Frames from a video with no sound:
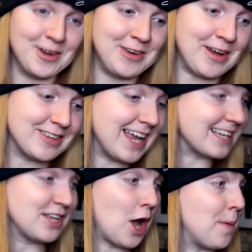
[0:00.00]
who knows, the
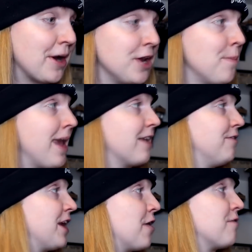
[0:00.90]
next time I'm going to make a
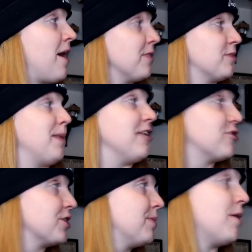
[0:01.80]
video around this
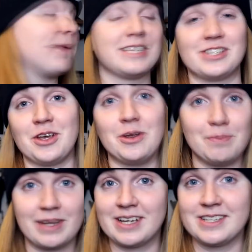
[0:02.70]
bedroom, probably
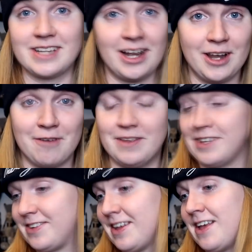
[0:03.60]
soon, because I love
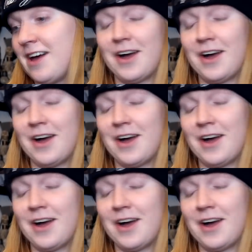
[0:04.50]
this.